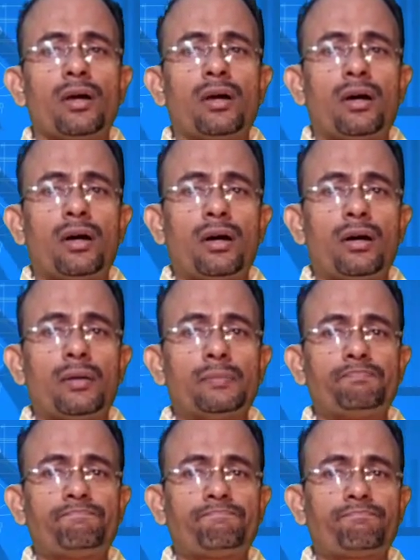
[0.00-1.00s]

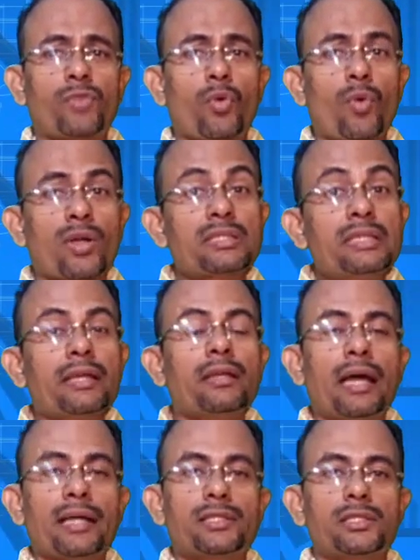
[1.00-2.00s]
was
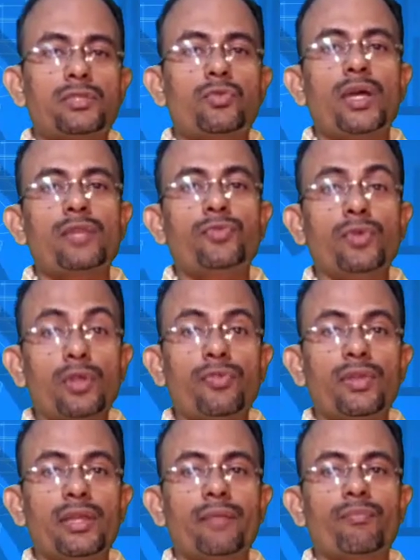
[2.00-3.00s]
neglected while
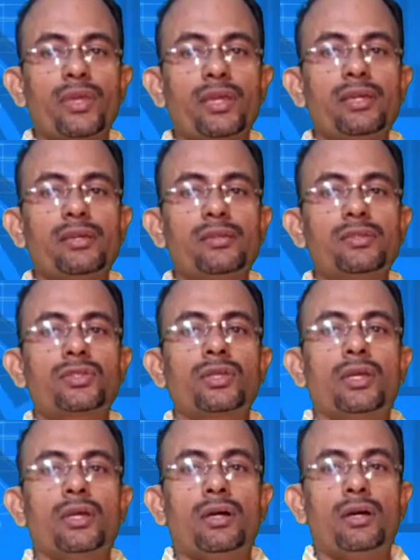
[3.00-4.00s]
fulfilling his
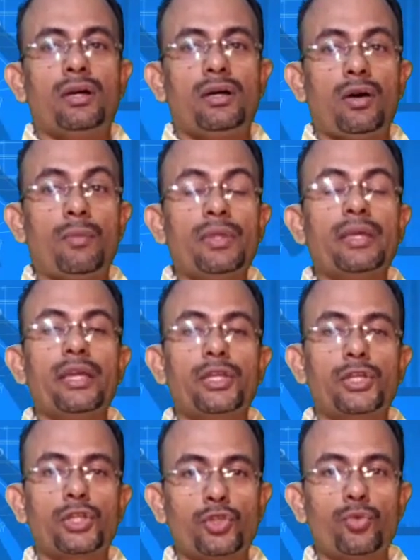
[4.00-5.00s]

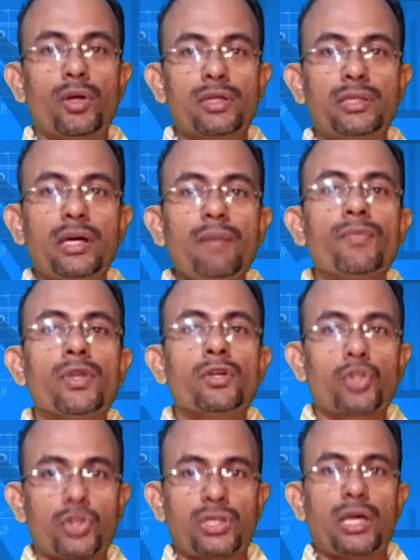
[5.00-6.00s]
obligation towards the
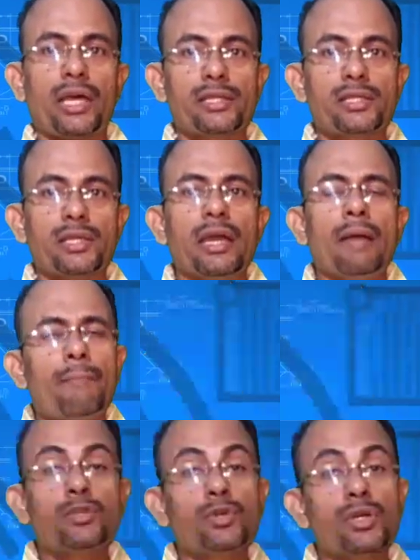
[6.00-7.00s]
society.
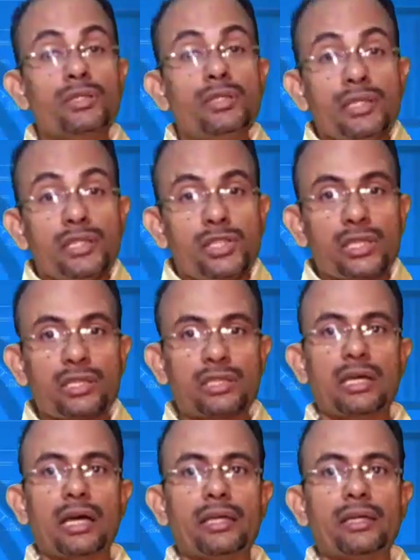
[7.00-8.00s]
It was this
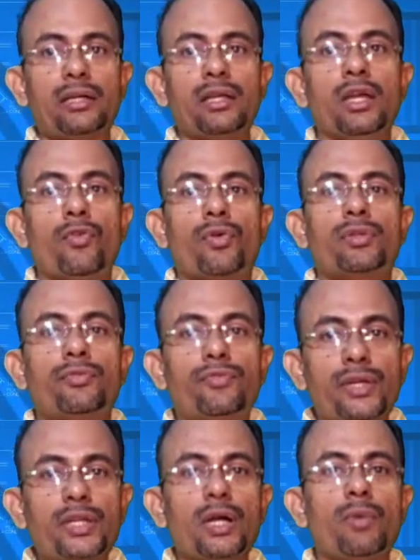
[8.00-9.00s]
desire for the
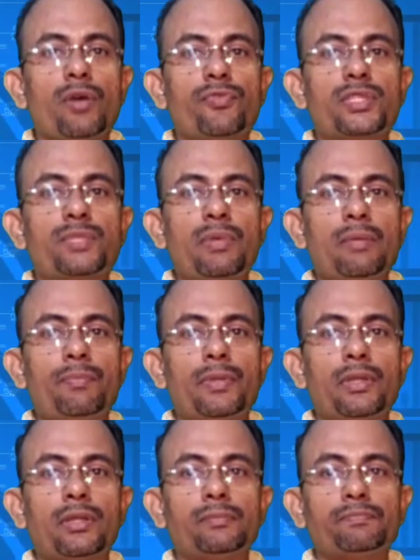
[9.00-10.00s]
freedom of his
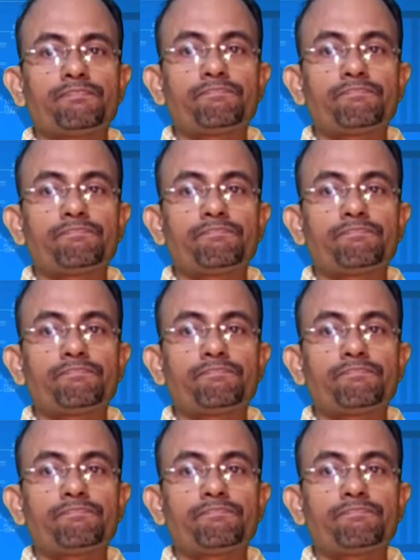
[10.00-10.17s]
people